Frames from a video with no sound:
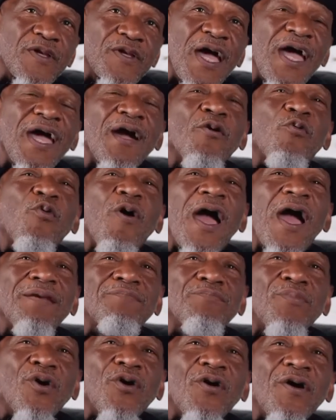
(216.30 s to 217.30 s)
Yeah, white
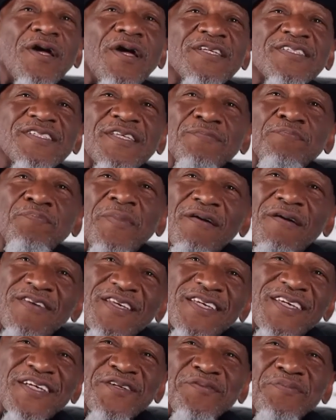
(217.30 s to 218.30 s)
boy. It's the Beverly
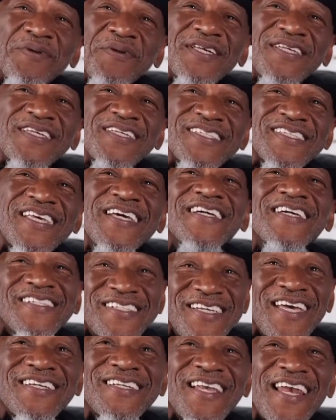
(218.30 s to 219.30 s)
Hillbillies.
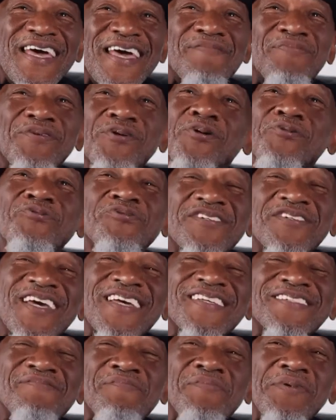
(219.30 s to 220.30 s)
Jed Clampett, old
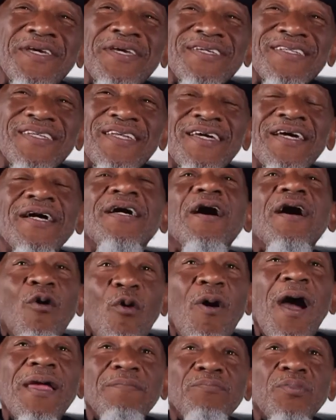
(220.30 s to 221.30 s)
Jed's a millionaire.
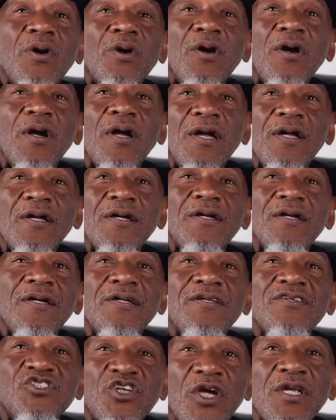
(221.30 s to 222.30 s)
White boy.
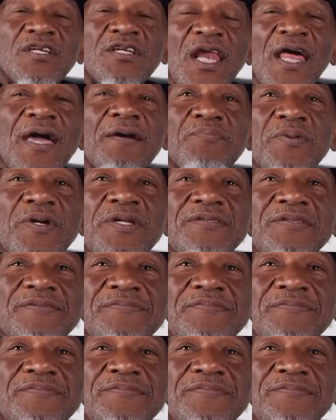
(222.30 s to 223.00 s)
Okay. Jed Clampett.